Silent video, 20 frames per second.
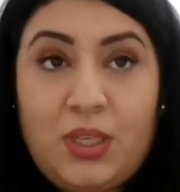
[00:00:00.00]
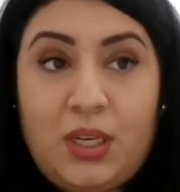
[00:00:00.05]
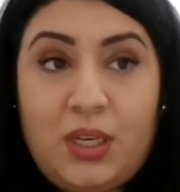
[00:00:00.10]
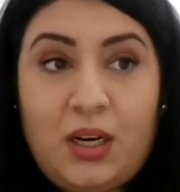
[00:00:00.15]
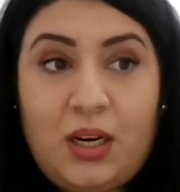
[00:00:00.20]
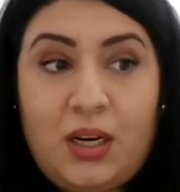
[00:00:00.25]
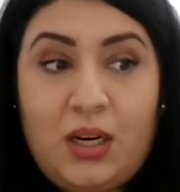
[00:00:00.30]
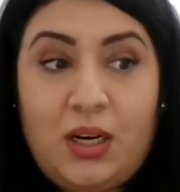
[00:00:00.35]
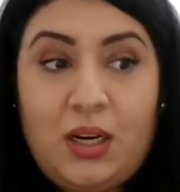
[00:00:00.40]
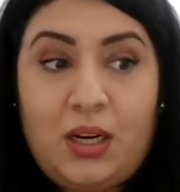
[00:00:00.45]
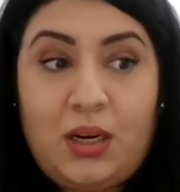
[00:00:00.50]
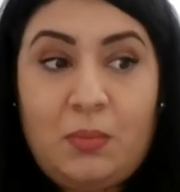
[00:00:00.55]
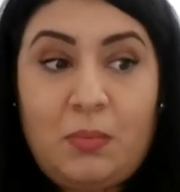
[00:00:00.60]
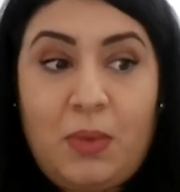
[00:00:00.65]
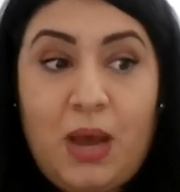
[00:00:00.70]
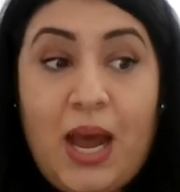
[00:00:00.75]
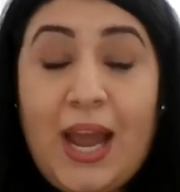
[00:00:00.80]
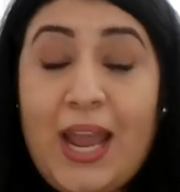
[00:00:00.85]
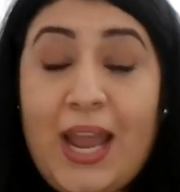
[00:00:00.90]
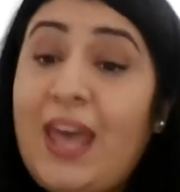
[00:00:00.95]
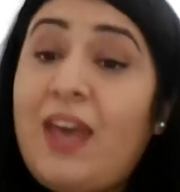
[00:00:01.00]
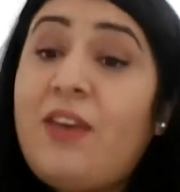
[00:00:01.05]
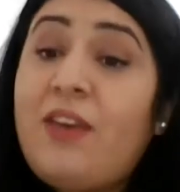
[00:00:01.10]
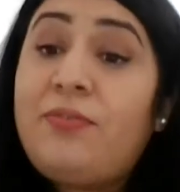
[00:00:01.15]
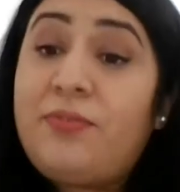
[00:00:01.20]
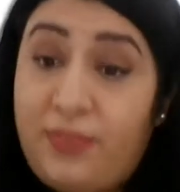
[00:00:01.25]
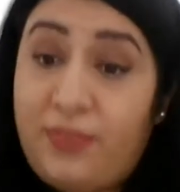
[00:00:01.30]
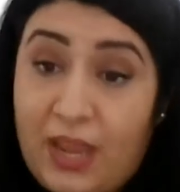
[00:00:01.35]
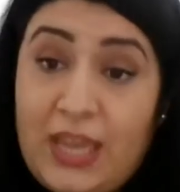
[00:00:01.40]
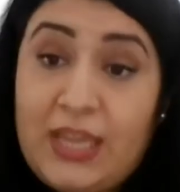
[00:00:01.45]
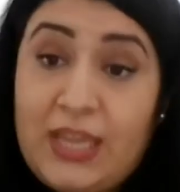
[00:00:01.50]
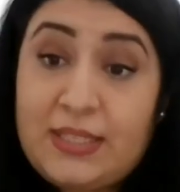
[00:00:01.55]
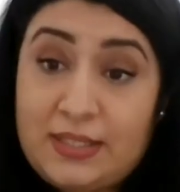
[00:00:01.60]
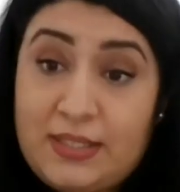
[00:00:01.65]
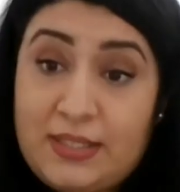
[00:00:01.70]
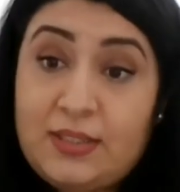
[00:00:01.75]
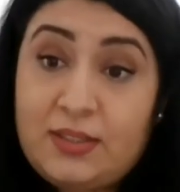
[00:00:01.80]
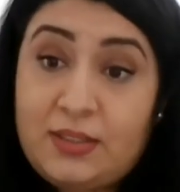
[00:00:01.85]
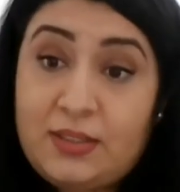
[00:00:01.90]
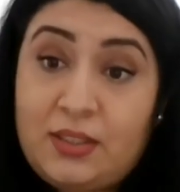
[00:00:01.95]
I have
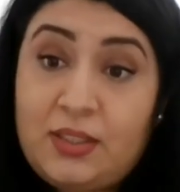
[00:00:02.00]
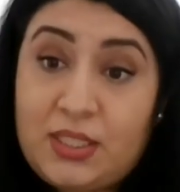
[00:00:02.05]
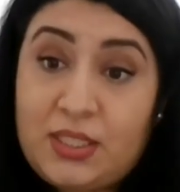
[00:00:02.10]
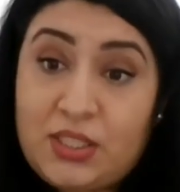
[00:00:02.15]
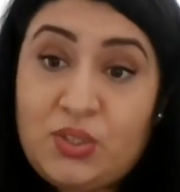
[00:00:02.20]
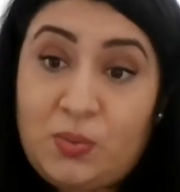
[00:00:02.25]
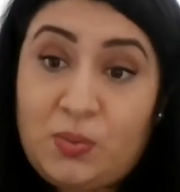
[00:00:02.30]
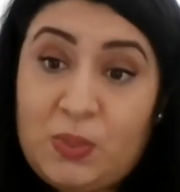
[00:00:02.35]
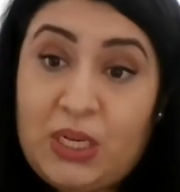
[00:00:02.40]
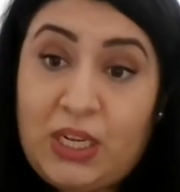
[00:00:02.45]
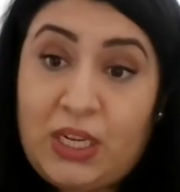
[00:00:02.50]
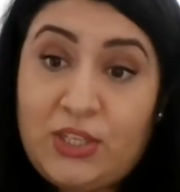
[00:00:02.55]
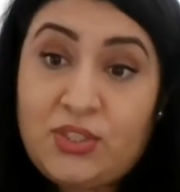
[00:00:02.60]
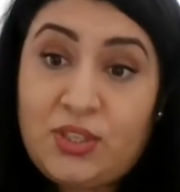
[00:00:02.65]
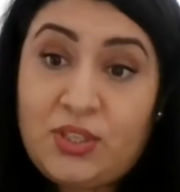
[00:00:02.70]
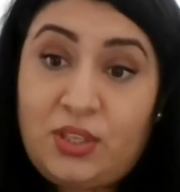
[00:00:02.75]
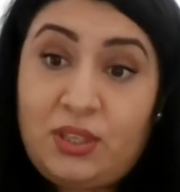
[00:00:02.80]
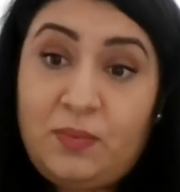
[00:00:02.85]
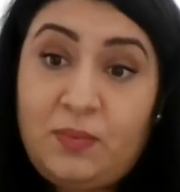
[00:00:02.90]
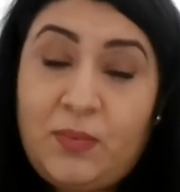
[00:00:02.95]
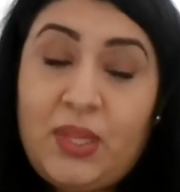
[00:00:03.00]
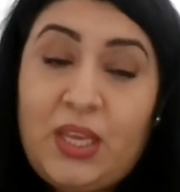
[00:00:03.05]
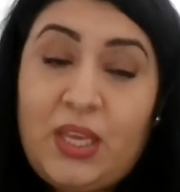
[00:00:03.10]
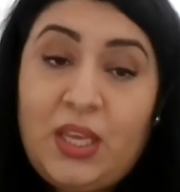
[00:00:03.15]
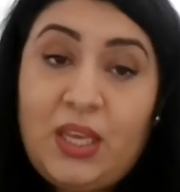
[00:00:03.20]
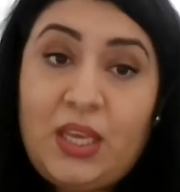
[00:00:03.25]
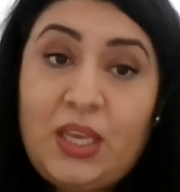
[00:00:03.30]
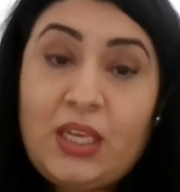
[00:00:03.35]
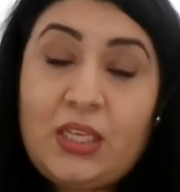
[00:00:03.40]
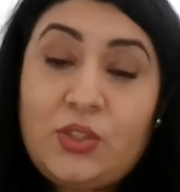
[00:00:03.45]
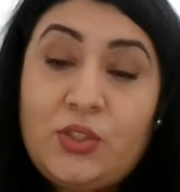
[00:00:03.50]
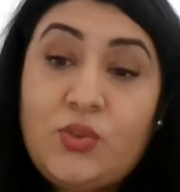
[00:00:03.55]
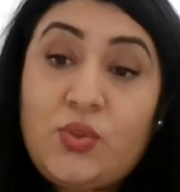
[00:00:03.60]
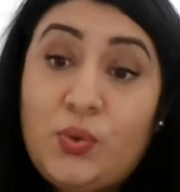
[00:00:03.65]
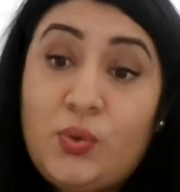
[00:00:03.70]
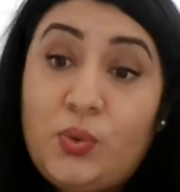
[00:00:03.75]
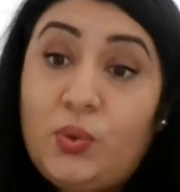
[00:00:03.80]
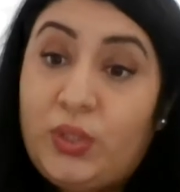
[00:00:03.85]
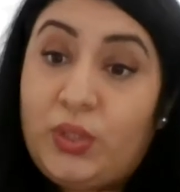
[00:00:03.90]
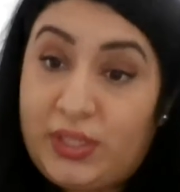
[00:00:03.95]
faced discrimination in
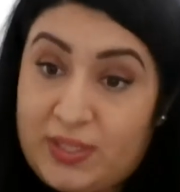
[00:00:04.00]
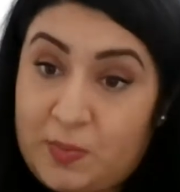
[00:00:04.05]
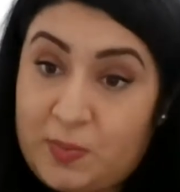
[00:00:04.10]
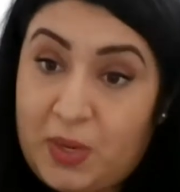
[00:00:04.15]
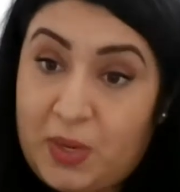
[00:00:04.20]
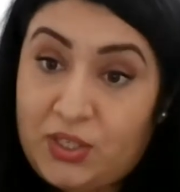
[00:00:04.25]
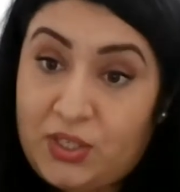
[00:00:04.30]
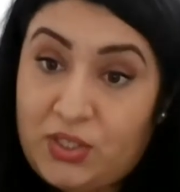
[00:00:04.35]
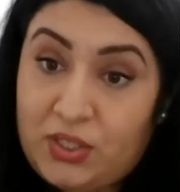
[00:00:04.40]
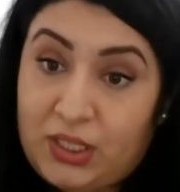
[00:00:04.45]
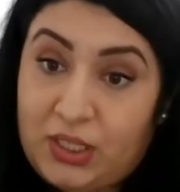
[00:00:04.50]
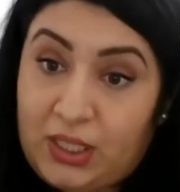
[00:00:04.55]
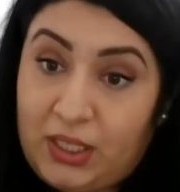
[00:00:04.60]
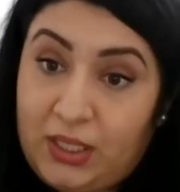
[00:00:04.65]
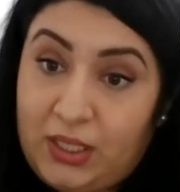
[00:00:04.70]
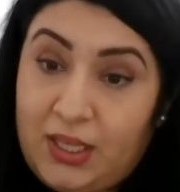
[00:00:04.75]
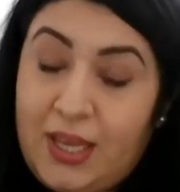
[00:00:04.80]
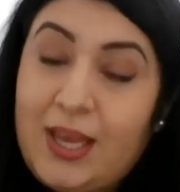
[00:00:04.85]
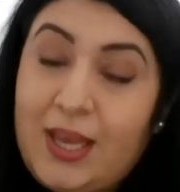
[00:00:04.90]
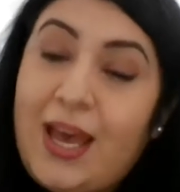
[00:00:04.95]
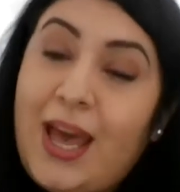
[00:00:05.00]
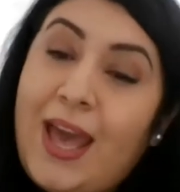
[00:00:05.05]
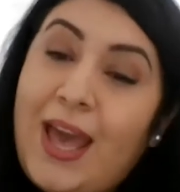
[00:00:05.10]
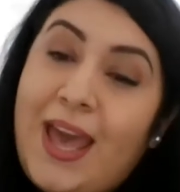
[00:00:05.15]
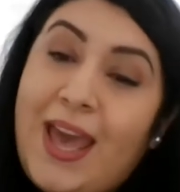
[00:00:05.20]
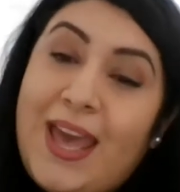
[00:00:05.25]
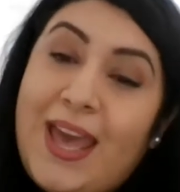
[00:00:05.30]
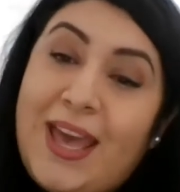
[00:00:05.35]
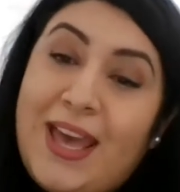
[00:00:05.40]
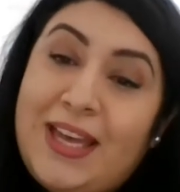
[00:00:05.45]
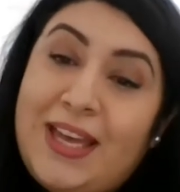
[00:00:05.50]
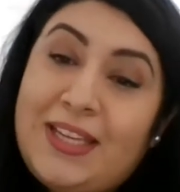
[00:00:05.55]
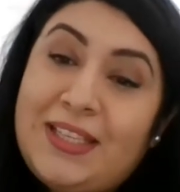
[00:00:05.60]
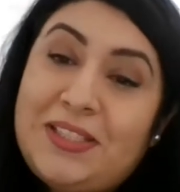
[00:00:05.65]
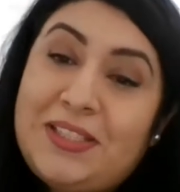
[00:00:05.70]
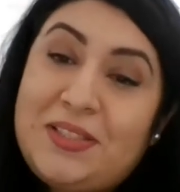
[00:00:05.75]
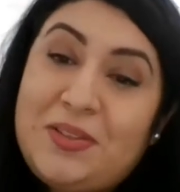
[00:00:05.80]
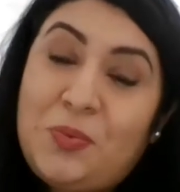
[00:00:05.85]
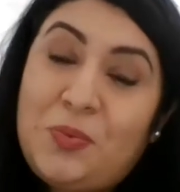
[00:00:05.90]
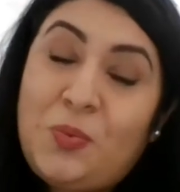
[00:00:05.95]
school especially.
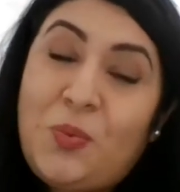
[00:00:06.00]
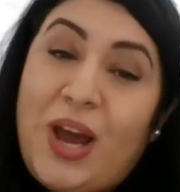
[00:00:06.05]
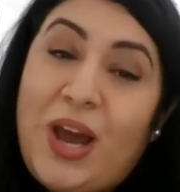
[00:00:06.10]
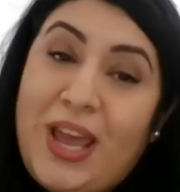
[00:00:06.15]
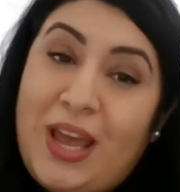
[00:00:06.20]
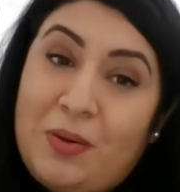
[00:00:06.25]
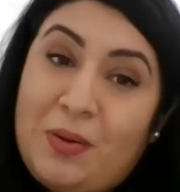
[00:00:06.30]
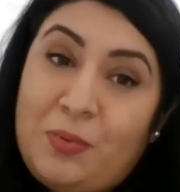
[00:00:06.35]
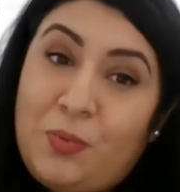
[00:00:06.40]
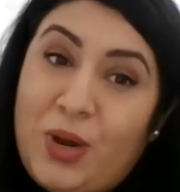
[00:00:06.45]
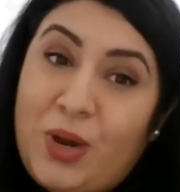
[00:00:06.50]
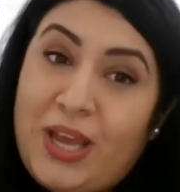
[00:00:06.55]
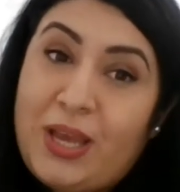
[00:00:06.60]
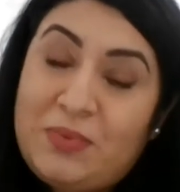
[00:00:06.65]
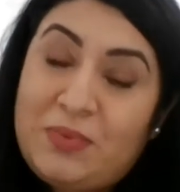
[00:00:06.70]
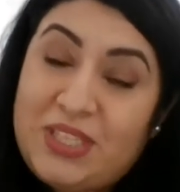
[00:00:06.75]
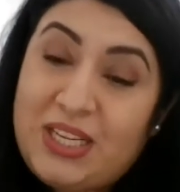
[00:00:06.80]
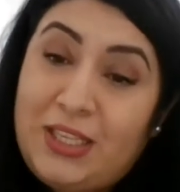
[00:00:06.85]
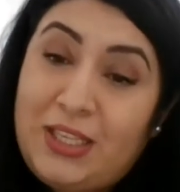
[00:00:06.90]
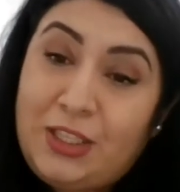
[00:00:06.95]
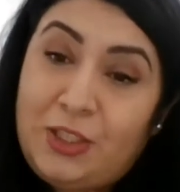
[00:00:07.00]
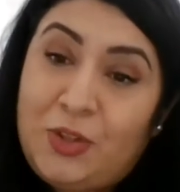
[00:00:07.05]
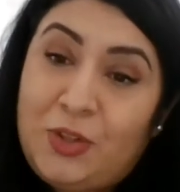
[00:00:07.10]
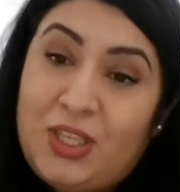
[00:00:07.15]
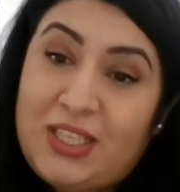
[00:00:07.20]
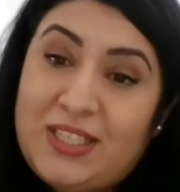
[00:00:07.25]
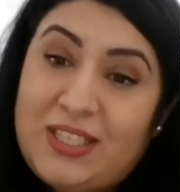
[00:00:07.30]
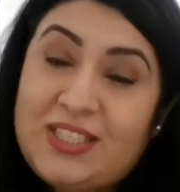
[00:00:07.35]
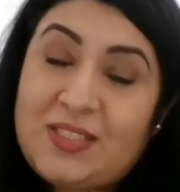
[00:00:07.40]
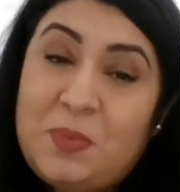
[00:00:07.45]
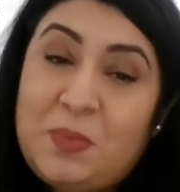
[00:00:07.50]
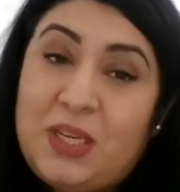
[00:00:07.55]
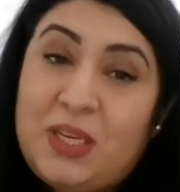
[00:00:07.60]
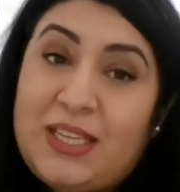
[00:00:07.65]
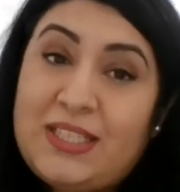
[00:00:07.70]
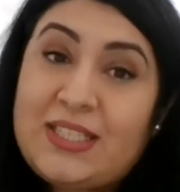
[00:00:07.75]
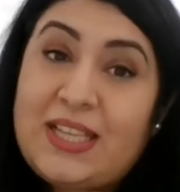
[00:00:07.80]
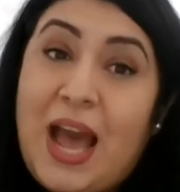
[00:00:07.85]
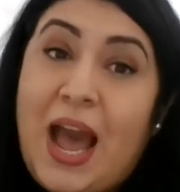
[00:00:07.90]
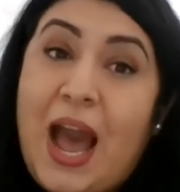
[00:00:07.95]
And why I'm telling you this is
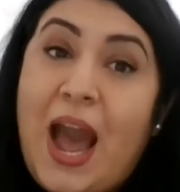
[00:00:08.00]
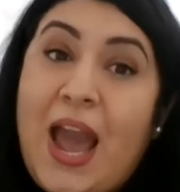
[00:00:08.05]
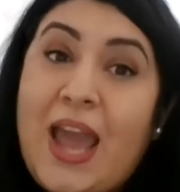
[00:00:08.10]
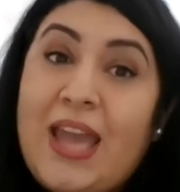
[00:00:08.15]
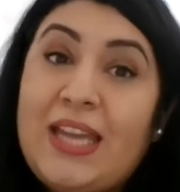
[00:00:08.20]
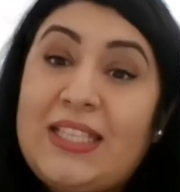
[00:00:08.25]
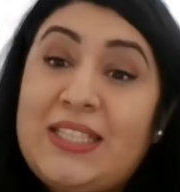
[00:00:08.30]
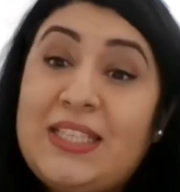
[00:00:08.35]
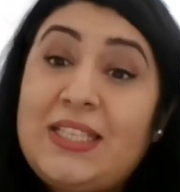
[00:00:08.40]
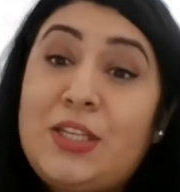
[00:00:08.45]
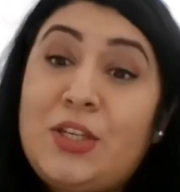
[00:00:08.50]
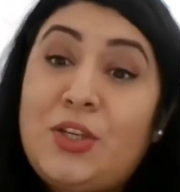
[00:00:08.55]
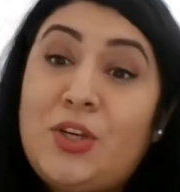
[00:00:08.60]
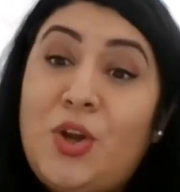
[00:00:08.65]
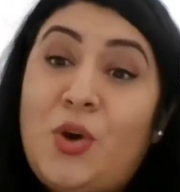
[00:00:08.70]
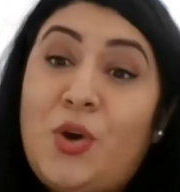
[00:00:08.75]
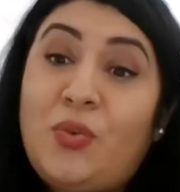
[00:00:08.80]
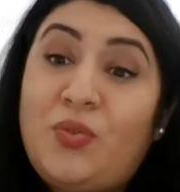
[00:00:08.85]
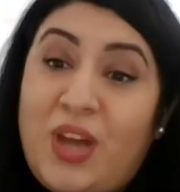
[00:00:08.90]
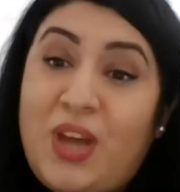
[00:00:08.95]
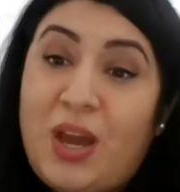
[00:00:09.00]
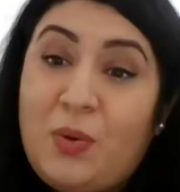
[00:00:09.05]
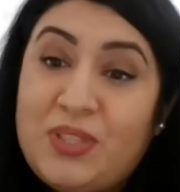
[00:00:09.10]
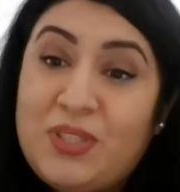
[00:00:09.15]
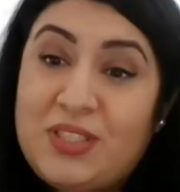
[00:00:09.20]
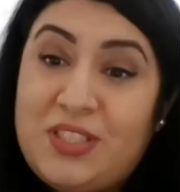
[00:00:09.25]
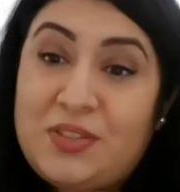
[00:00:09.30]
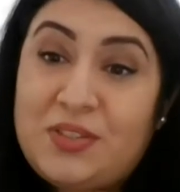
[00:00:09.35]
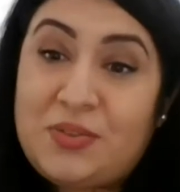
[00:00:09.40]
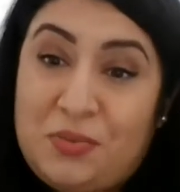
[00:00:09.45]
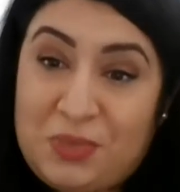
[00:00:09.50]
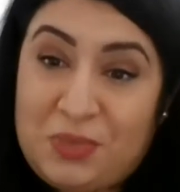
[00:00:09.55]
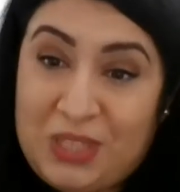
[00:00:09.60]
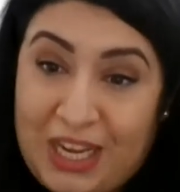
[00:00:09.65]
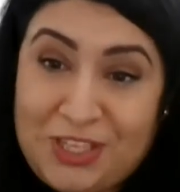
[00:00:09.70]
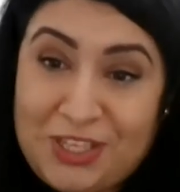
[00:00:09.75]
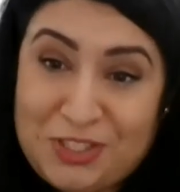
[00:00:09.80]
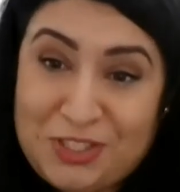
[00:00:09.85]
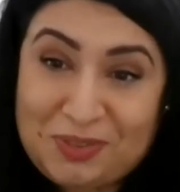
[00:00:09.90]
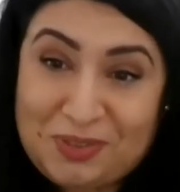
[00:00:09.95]
because I didn't know that was
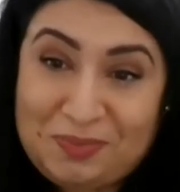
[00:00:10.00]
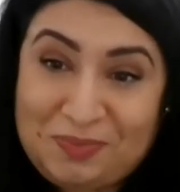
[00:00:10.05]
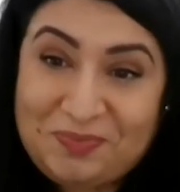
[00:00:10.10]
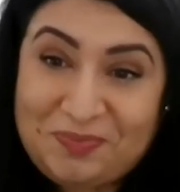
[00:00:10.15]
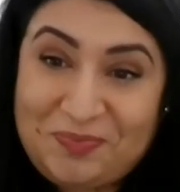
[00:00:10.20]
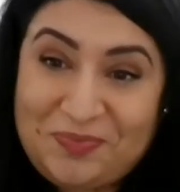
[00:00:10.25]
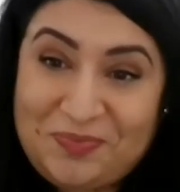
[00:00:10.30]
discrimination.